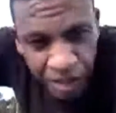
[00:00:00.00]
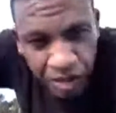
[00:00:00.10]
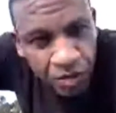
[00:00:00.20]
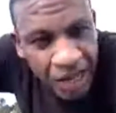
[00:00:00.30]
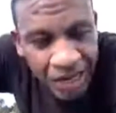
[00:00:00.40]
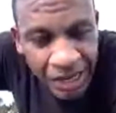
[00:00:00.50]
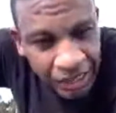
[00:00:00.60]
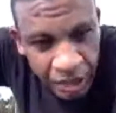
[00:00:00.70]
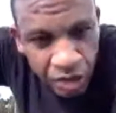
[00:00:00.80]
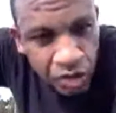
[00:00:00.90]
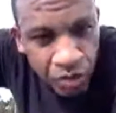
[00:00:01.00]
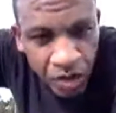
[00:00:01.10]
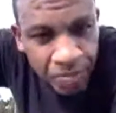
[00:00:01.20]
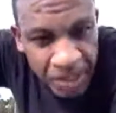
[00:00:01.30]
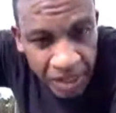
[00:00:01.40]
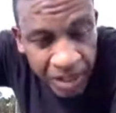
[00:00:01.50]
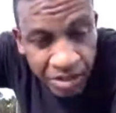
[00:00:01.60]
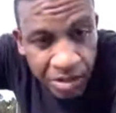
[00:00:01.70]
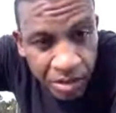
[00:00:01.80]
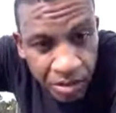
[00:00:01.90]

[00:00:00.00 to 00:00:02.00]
don't got nothing to do with obedience.